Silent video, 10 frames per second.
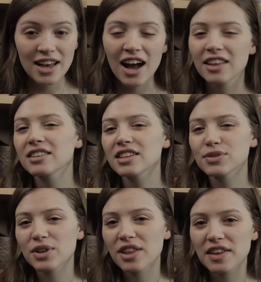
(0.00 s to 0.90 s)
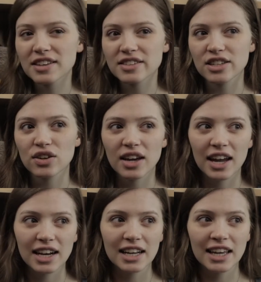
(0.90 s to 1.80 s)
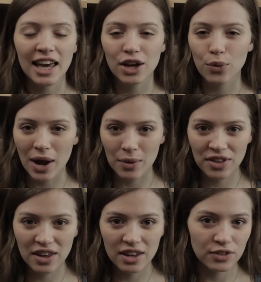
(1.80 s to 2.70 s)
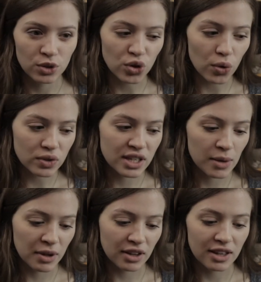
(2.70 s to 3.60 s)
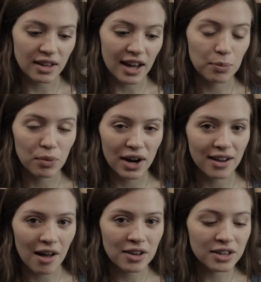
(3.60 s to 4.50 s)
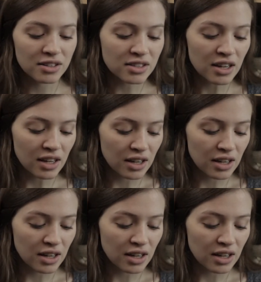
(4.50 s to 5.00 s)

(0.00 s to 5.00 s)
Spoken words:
I think that's one of the things that you can kind of get away with it if you don't typically like bright colors.